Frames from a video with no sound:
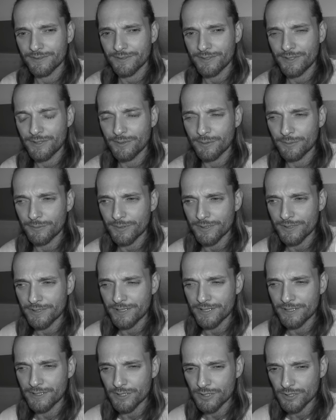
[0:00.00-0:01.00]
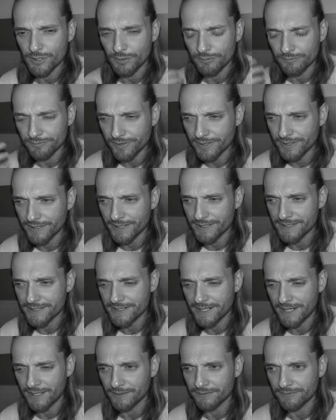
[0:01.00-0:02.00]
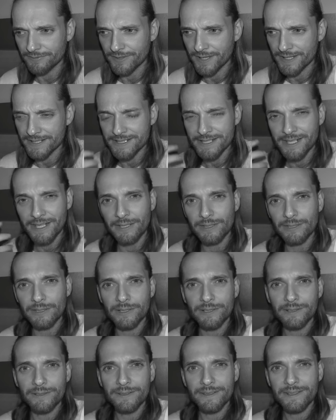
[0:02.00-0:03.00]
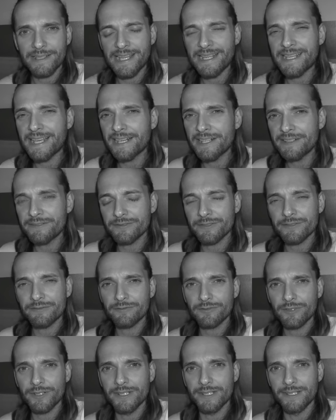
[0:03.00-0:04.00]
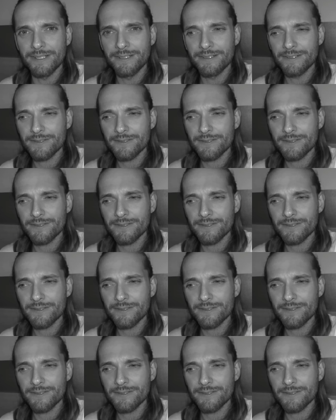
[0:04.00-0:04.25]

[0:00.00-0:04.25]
you know, the discovery in itself, their skill, they get it for free.